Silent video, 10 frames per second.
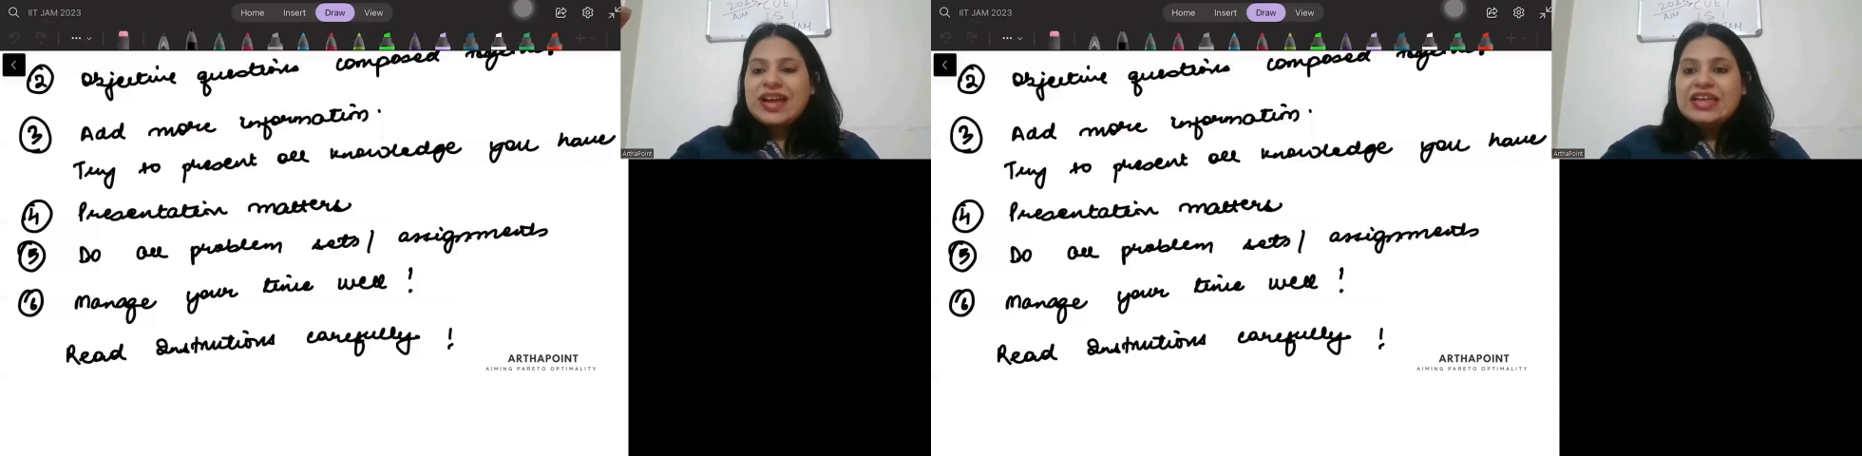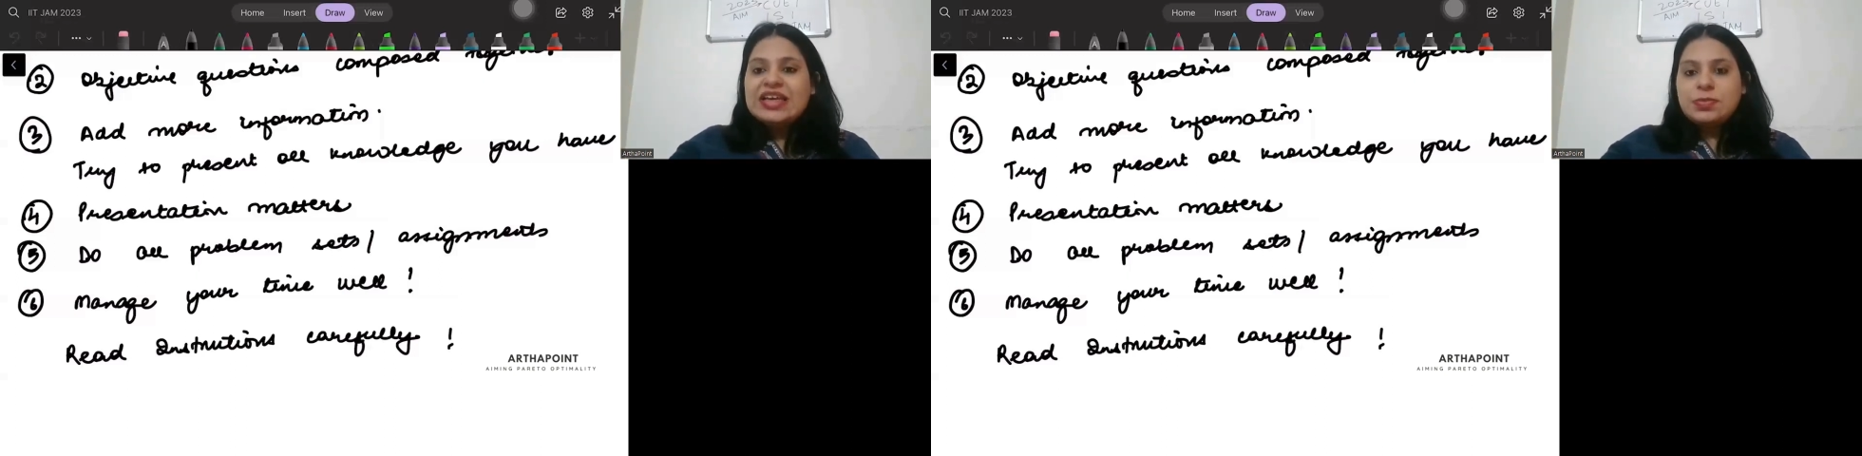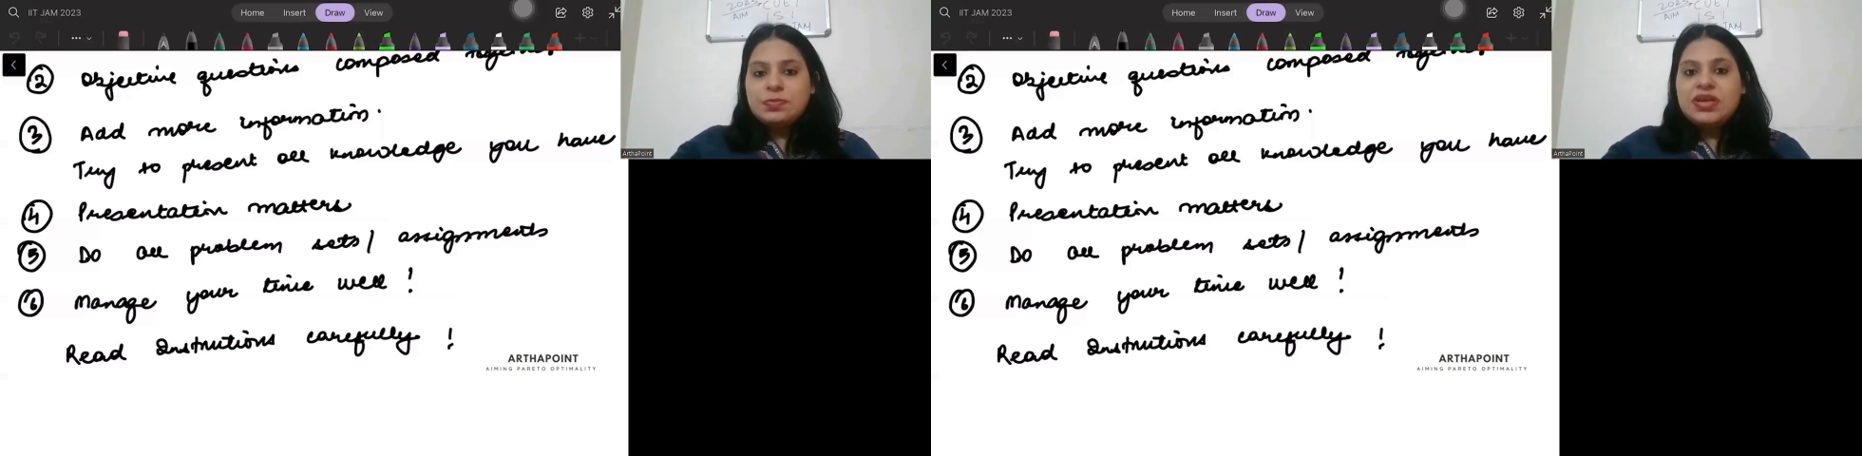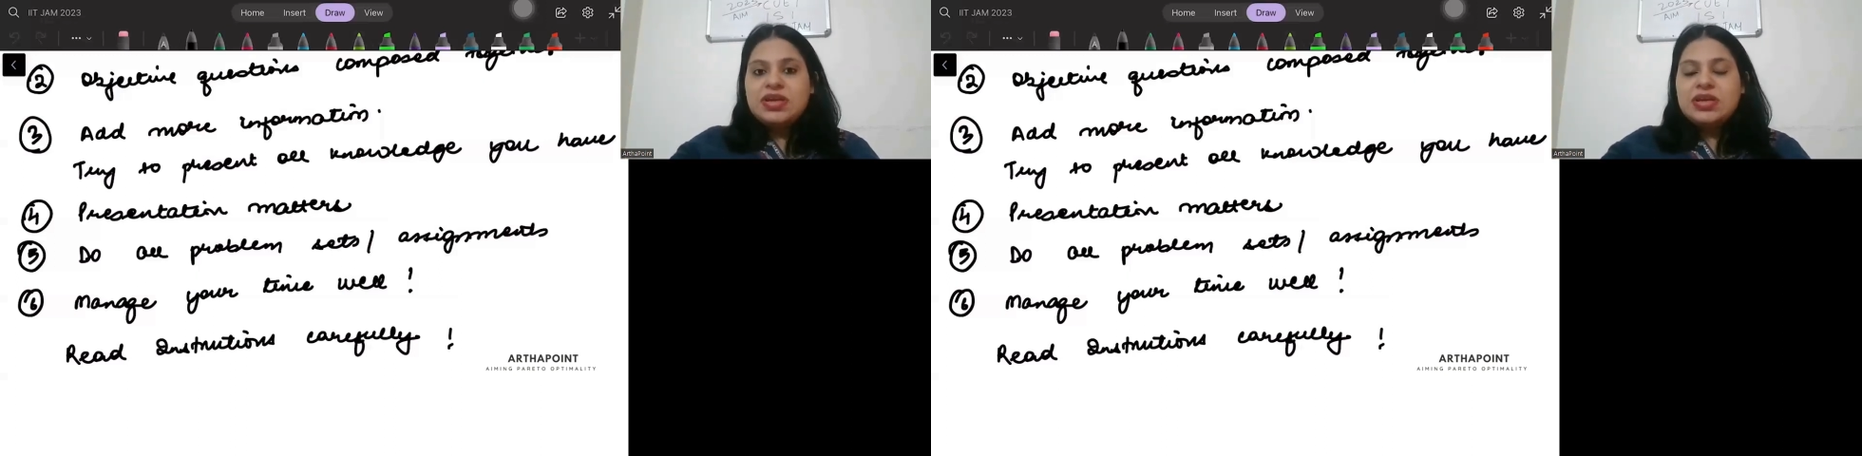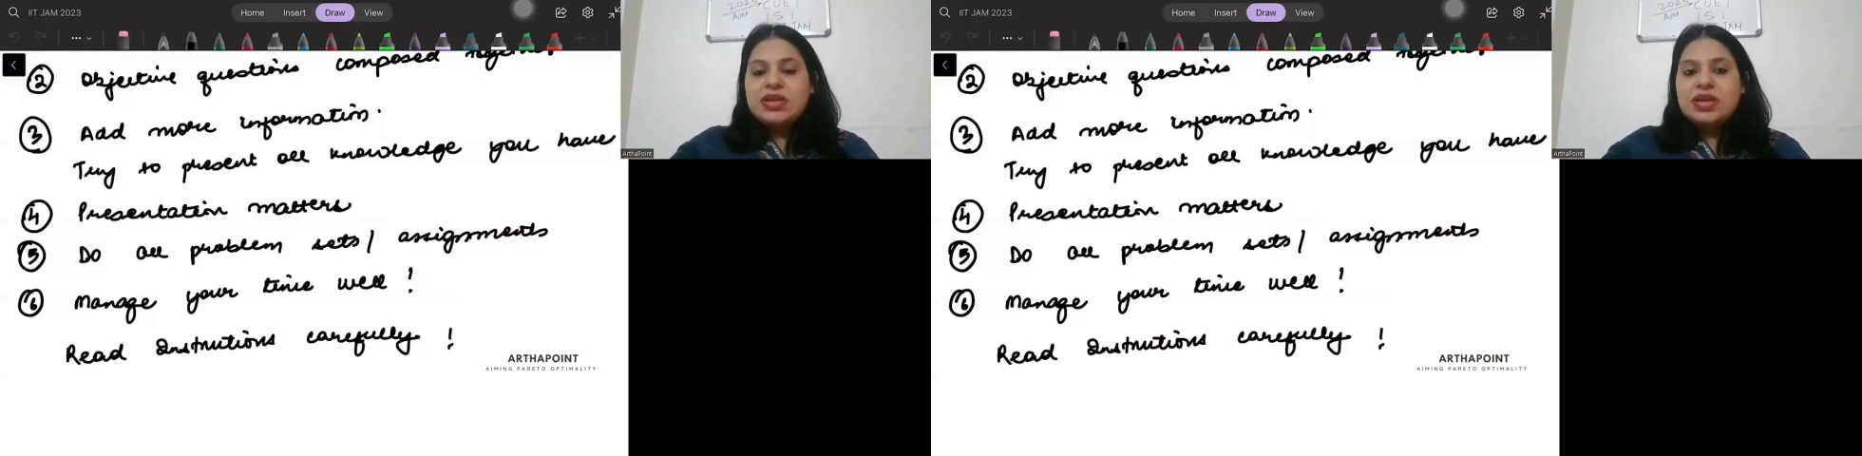clear
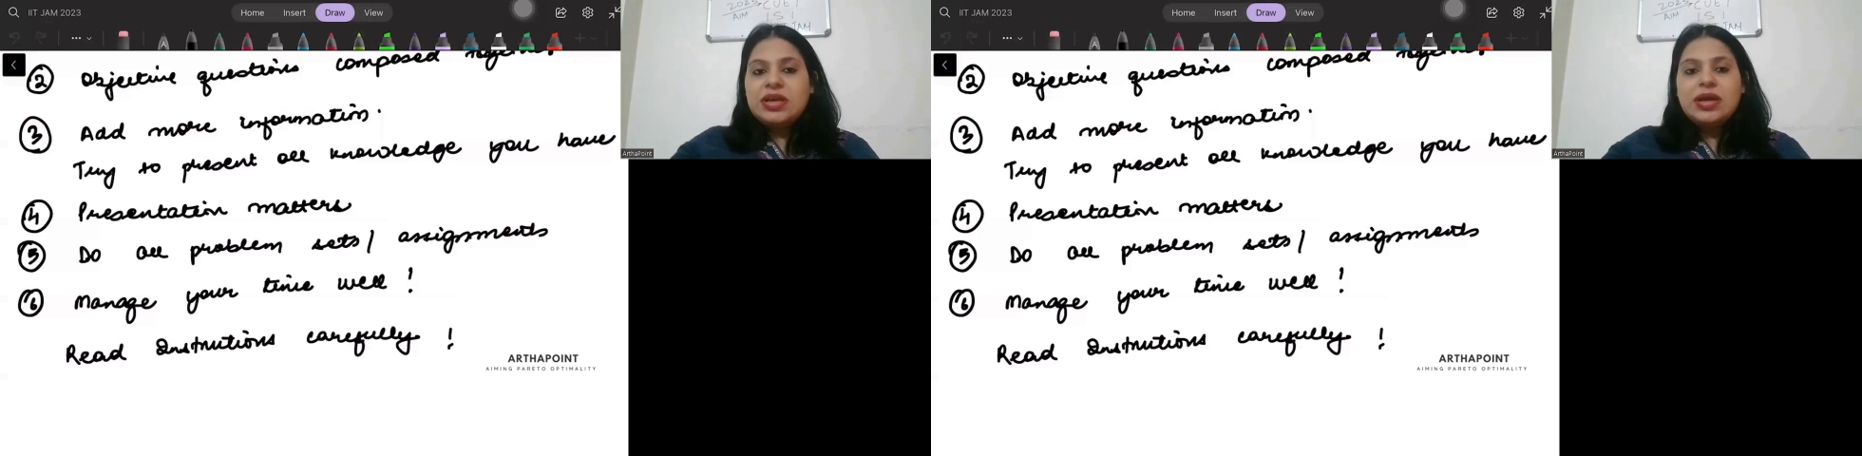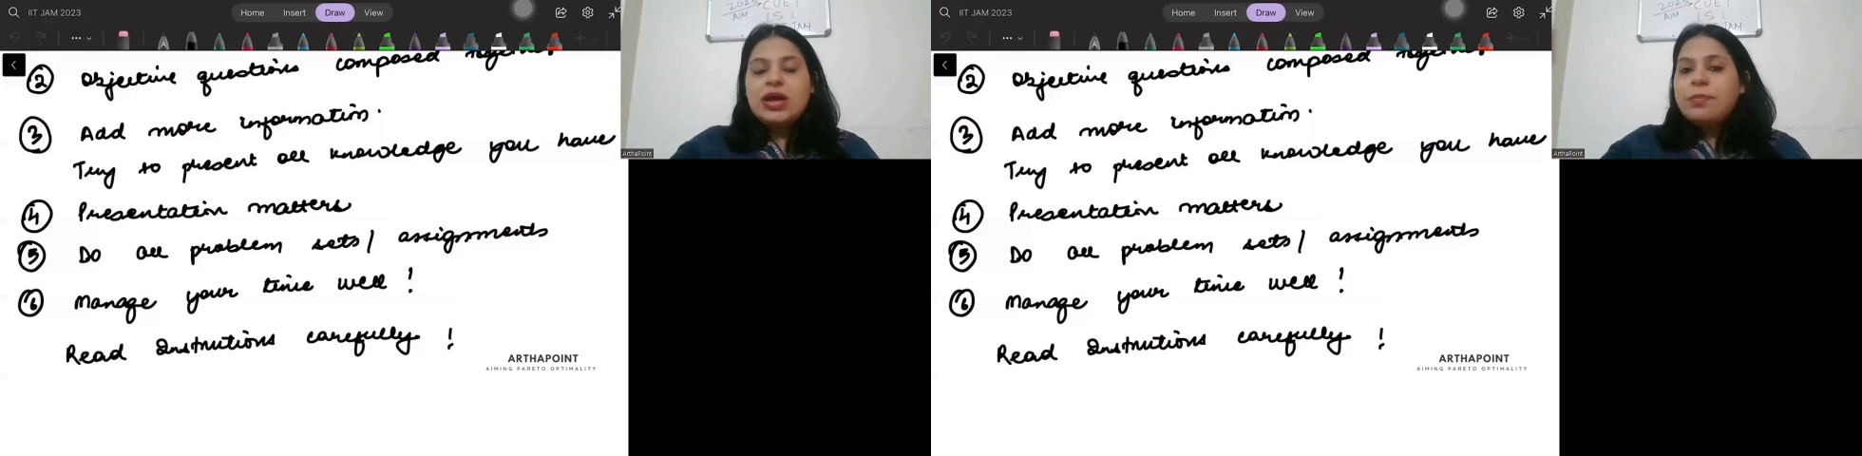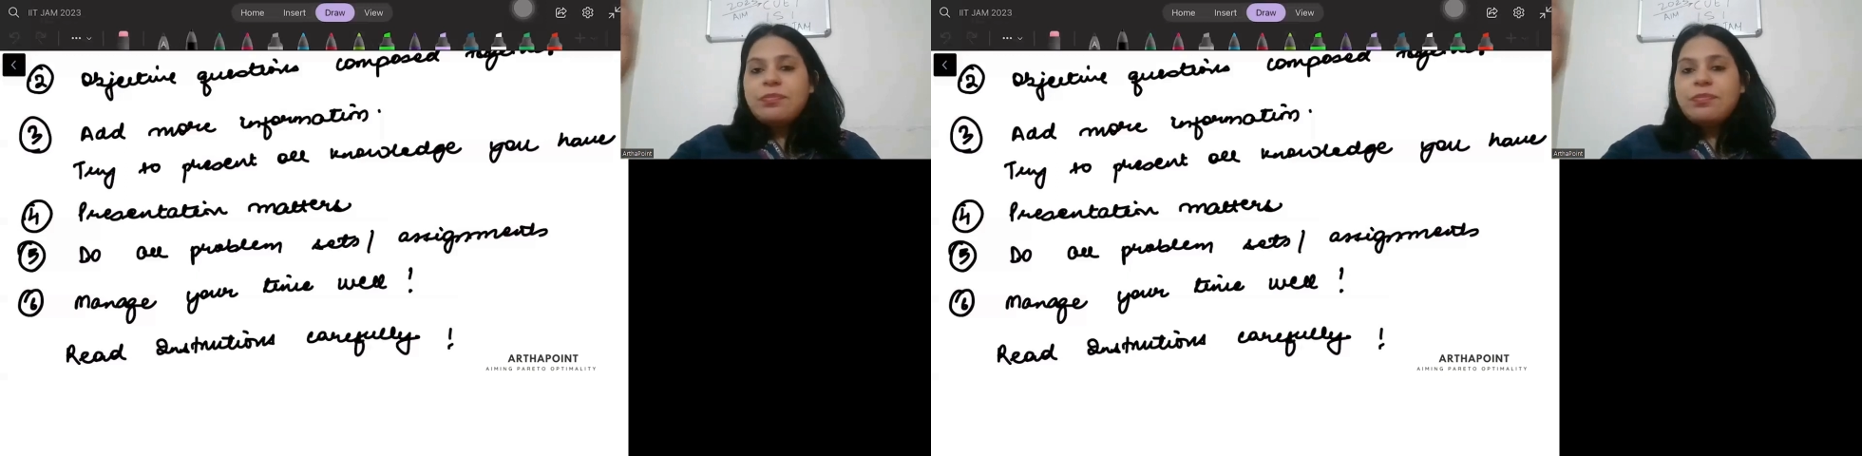PEA,